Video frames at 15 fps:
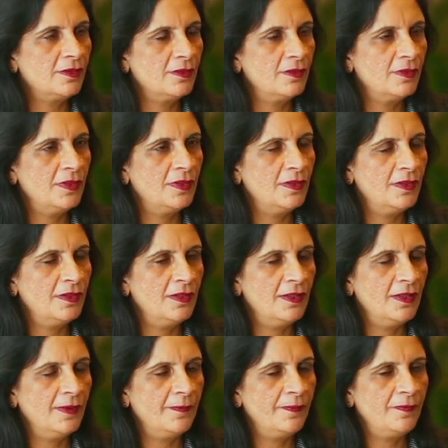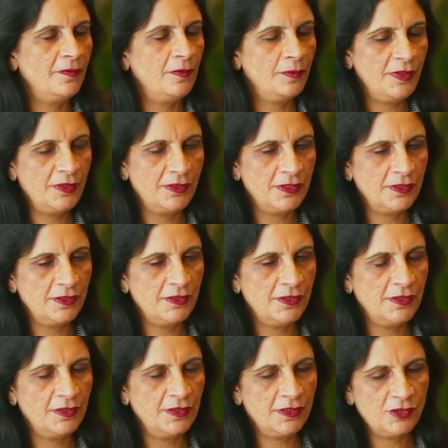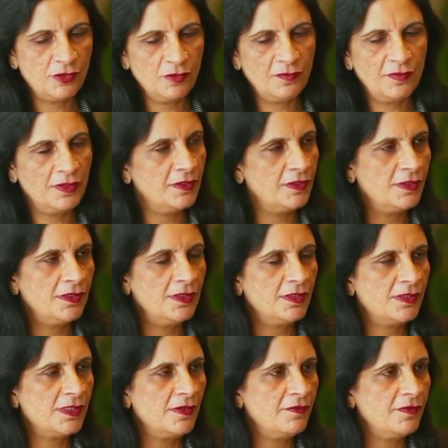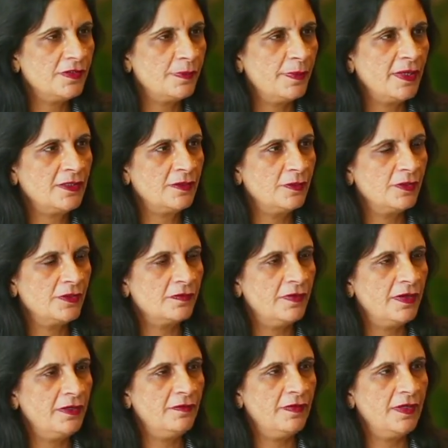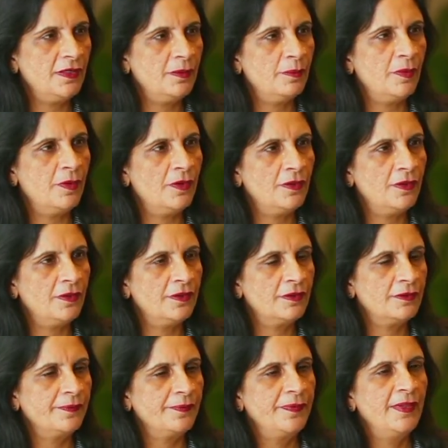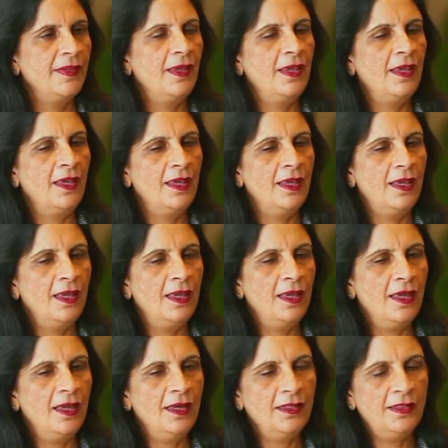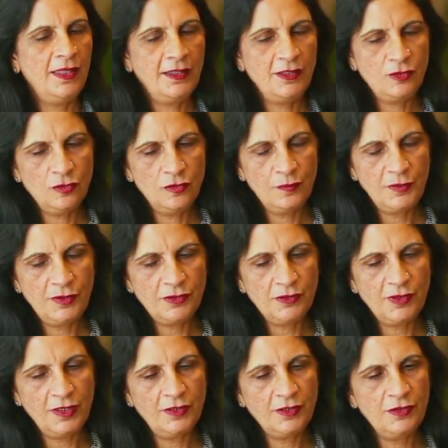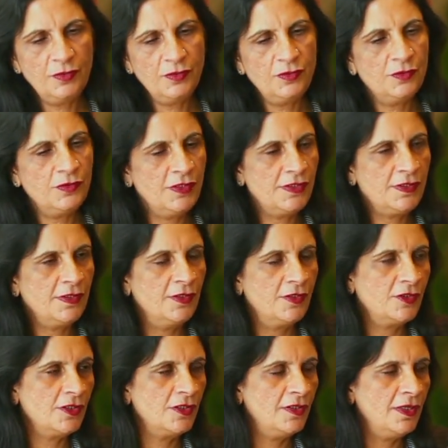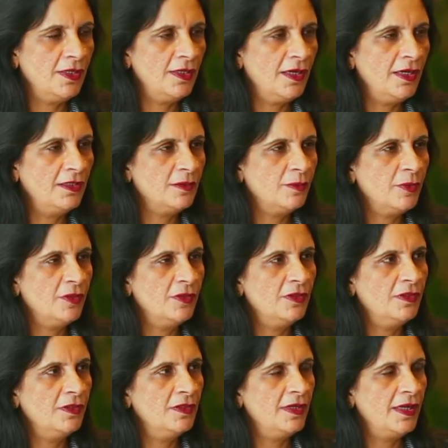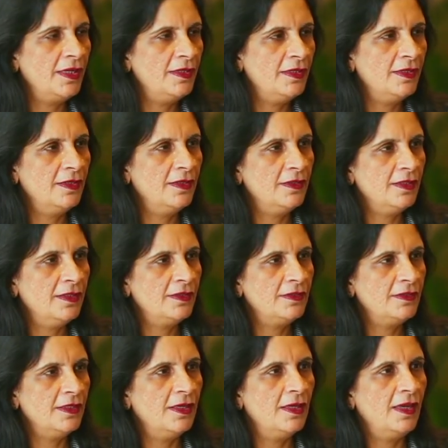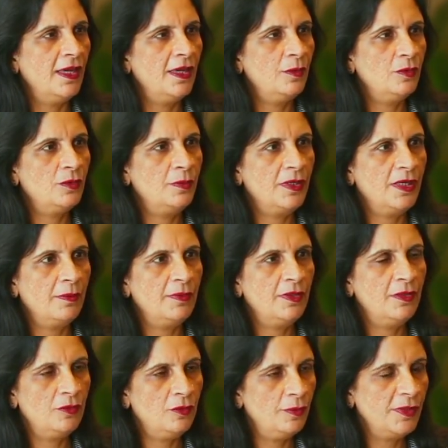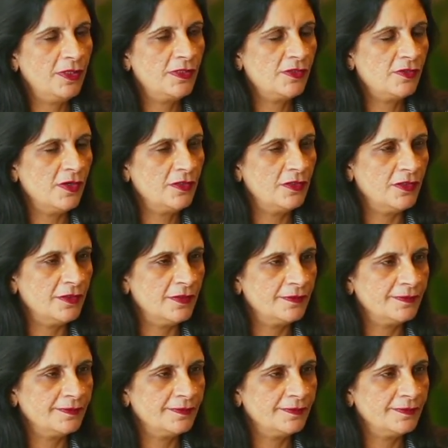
And for me, dignity, the issue of dignity and self-respect was very, very important. That drove me to continue to research, and then I hit upon an idea that I would become an aerobic instructor.